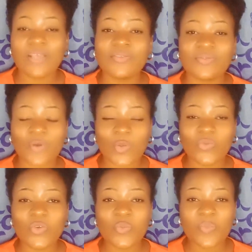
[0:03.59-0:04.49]

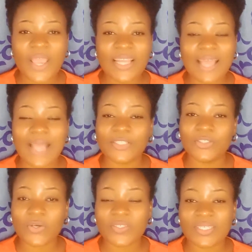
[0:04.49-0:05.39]
some women are
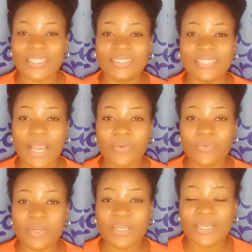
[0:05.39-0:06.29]
just in
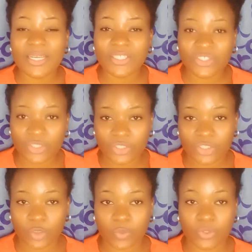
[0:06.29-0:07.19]
that
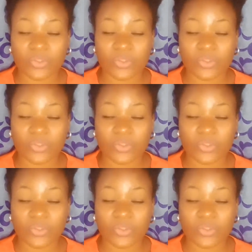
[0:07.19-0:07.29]
relationship